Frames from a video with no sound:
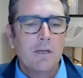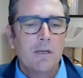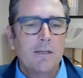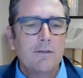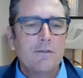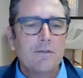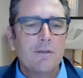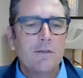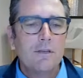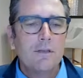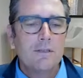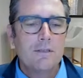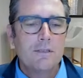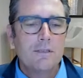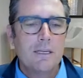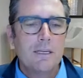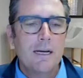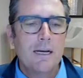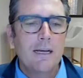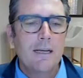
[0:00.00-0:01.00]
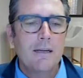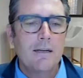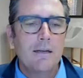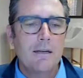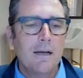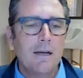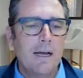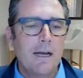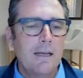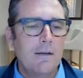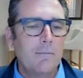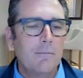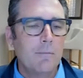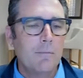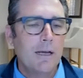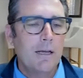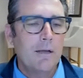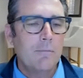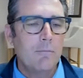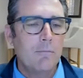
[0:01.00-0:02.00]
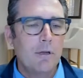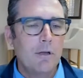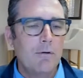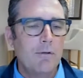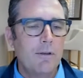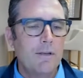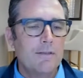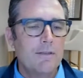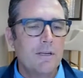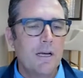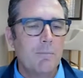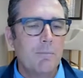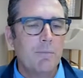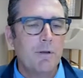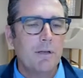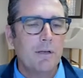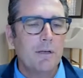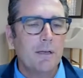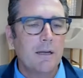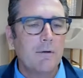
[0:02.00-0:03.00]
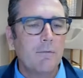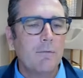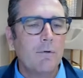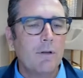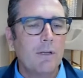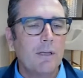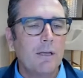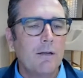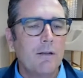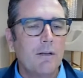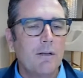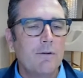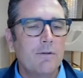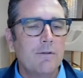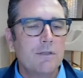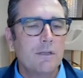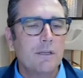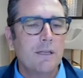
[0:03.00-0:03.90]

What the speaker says: And so you can see I can blow this up and get really close